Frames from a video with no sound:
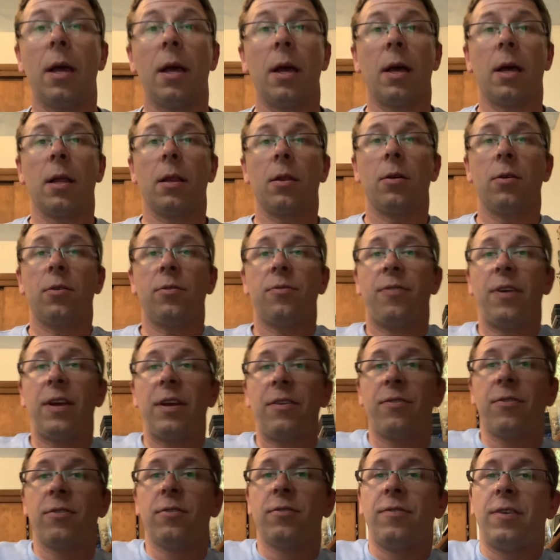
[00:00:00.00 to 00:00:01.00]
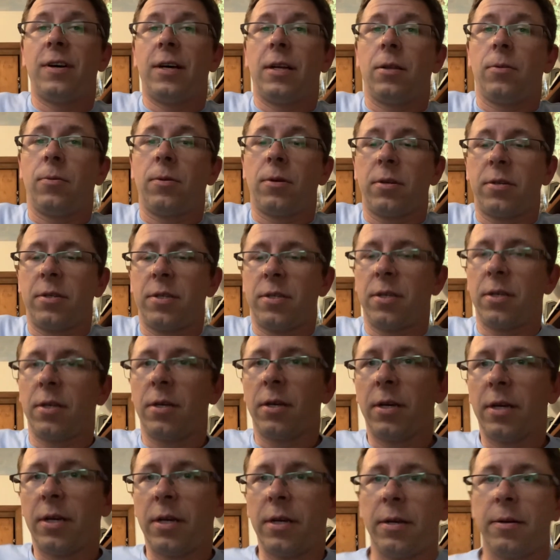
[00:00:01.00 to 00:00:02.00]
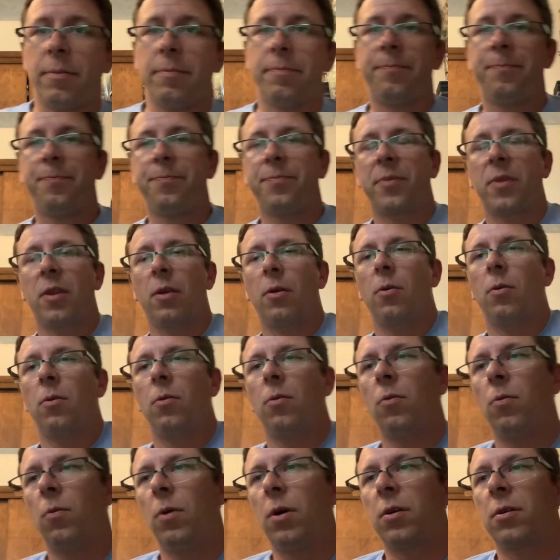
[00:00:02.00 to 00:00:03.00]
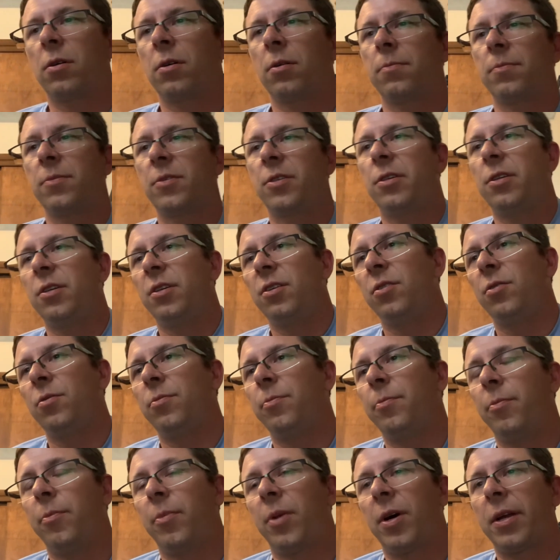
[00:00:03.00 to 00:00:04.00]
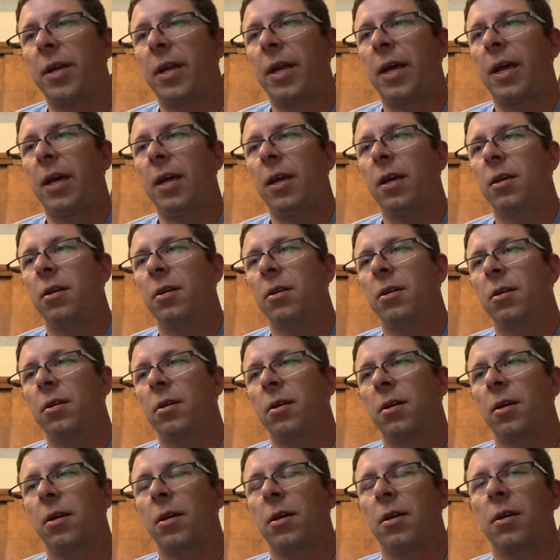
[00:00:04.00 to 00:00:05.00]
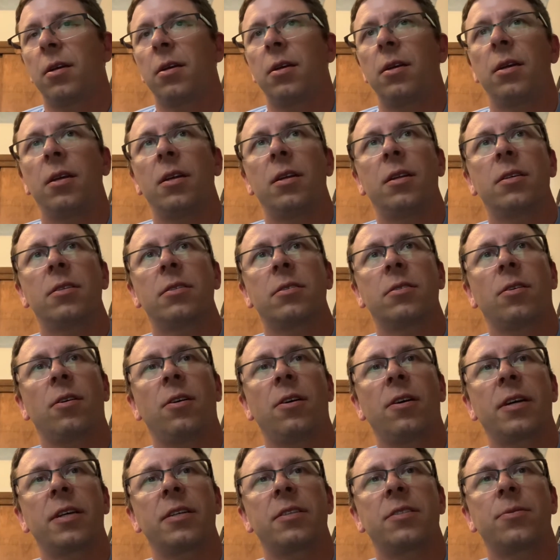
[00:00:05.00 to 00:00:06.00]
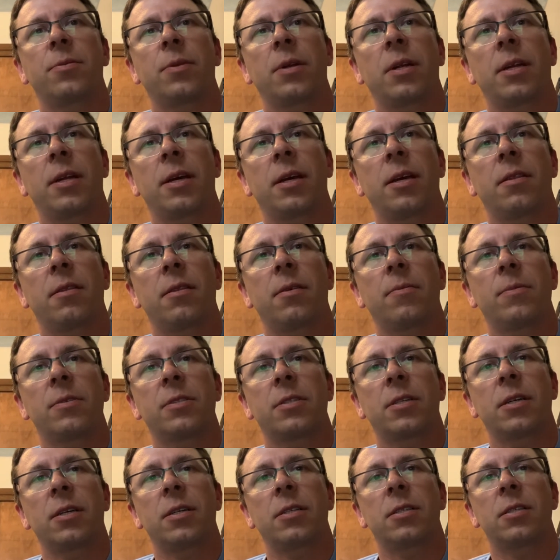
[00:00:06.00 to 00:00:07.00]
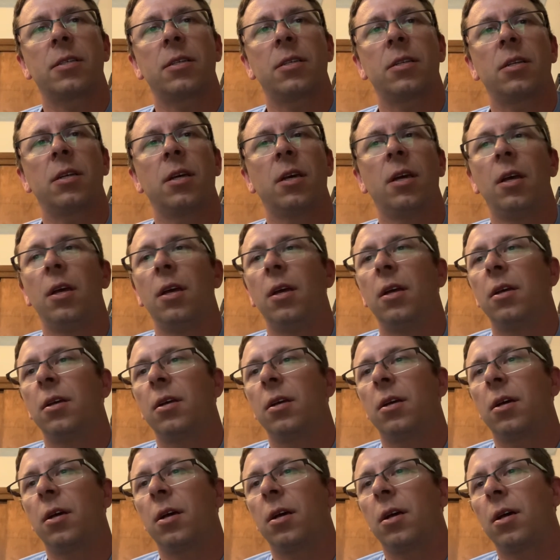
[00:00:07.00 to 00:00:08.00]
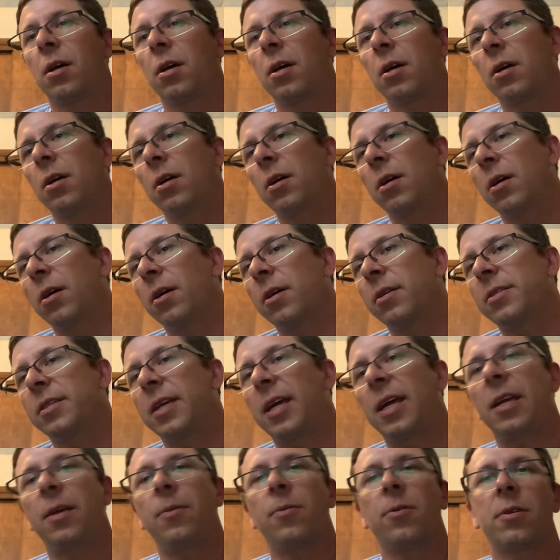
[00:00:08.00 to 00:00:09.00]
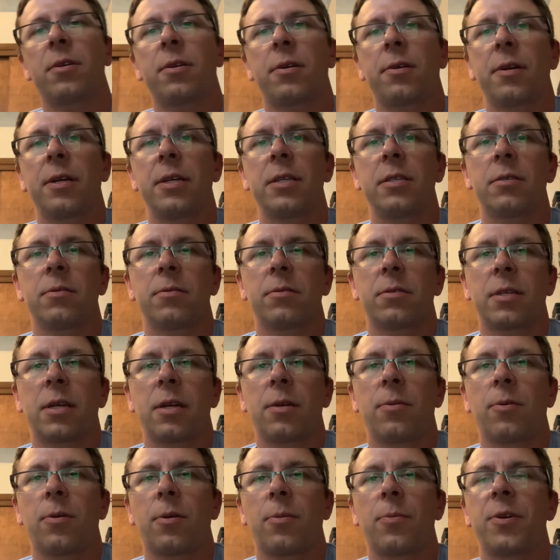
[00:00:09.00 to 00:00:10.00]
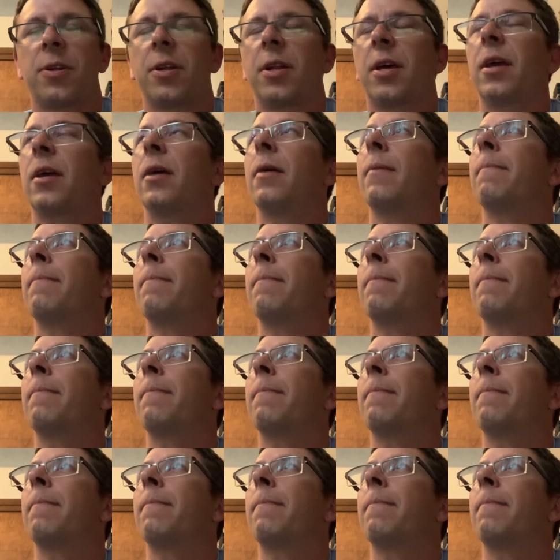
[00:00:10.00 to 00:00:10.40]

Hello, faithful followers. Welcome to Monday. It is August 29th in Wisconsin. It's 81 degrees, so it's kind of warm today.